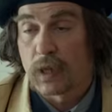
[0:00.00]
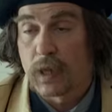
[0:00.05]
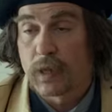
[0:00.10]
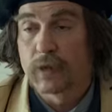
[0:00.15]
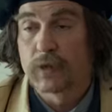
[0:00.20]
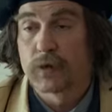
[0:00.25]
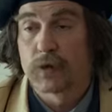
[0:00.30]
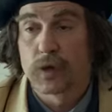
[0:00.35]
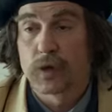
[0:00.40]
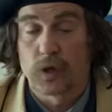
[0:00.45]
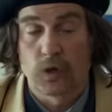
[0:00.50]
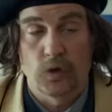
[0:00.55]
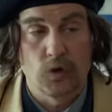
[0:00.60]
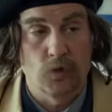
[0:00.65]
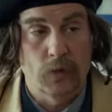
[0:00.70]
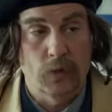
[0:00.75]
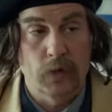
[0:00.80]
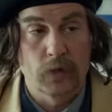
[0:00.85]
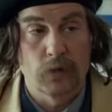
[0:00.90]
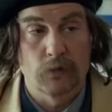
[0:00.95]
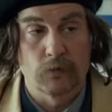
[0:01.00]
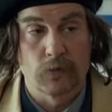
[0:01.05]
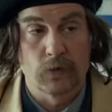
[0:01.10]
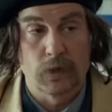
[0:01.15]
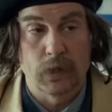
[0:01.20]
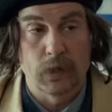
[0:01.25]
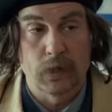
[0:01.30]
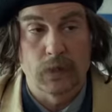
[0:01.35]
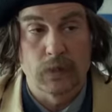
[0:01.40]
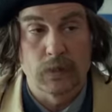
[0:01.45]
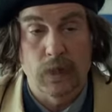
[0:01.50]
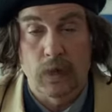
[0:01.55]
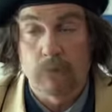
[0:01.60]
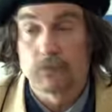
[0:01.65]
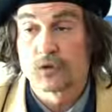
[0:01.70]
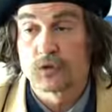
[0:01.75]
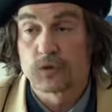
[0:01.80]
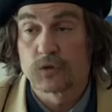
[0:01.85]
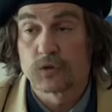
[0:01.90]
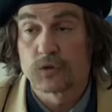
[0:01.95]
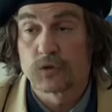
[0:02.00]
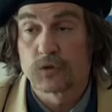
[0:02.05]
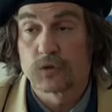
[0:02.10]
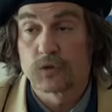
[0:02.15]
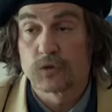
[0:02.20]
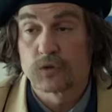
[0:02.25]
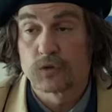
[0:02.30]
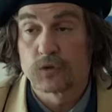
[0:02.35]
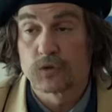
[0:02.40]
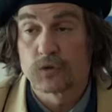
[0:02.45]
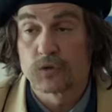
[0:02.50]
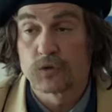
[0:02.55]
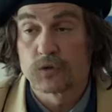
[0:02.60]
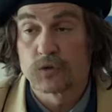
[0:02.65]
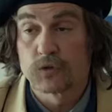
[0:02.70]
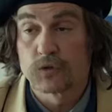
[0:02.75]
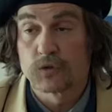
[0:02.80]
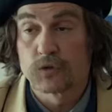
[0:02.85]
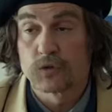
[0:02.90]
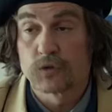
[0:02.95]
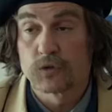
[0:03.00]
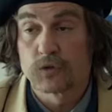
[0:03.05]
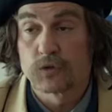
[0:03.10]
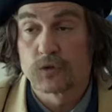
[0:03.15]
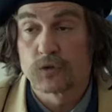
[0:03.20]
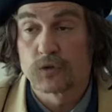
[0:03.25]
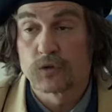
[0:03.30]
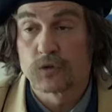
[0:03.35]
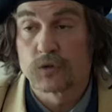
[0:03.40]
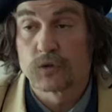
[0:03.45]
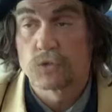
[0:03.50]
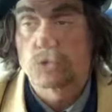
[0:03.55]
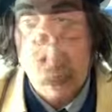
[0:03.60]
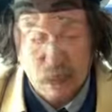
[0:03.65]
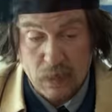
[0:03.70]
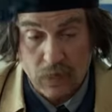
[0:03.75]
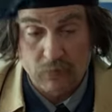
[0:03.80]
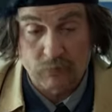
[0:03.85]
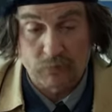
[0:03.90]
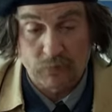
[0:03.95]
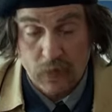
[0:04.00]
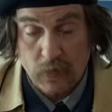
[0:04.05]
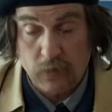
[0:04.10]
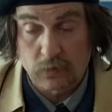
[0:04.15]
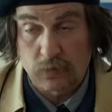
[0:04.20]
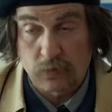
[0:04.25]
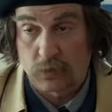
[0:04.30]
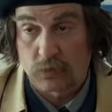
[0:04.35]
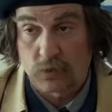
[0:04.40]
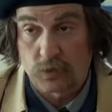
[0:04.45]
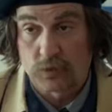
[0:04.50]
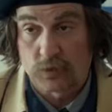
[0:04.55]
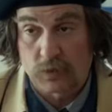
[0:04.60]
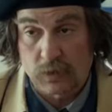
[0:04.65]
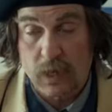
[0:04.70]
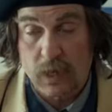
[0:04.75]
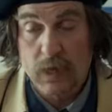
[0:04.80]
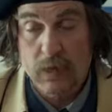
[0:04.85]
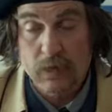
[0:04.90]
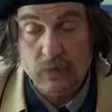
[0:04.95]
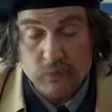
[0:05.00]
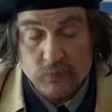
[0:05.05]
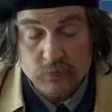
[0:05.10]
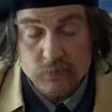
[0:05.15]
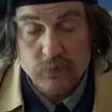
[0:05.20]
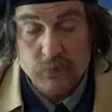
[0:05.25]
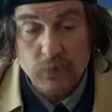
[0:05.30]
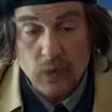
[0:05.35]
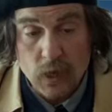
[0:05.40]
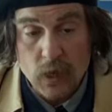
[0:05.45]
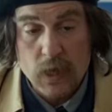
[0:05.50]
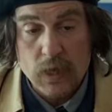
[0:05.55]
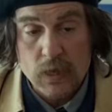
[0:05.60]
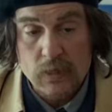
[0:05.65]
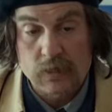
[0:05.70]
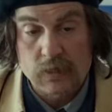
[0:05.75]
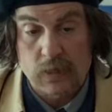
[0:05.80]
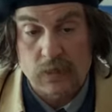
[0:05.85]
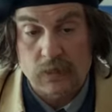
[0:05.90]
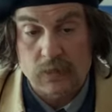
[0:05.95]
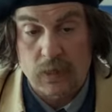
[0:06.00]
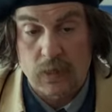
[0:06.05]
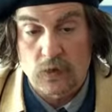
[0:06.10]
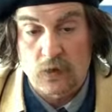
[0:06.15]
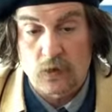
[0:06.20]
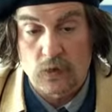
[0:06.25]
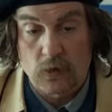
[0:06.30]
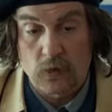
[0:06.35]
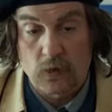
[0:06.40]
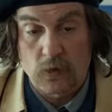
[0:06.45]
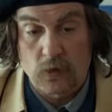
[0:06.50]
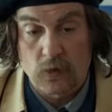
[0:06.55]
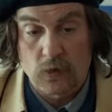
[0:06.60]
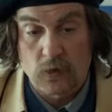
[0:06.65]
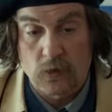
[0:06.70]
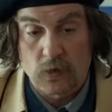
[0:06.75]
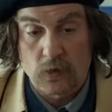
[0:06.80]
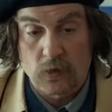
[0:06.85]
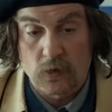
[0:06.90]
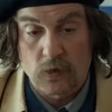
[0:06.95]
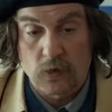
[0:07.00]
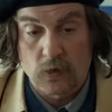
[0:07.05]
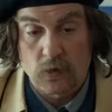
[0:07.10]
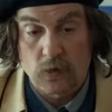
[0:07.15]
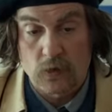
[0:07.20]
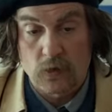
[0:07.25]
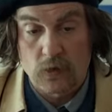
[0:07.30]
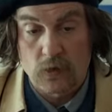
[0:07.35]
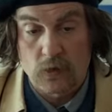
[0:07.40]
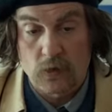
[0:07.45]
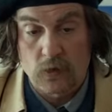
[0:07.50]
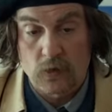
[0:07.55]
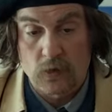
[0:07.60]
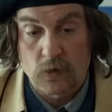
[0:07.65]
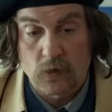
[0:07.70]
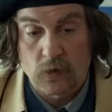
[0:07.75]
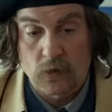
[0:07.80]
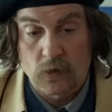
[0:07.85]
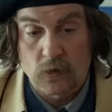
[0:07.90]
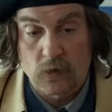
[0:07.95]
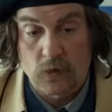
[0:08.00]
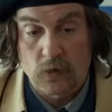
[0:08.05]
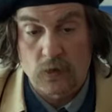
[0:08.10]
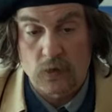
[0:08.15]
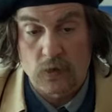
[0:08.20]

and the authorities found a tiny piece of his own tibia bone inside one hole. When Guy asks Gumtree's mother what she thinks happened to her son, the mother says that the killer is making a monster.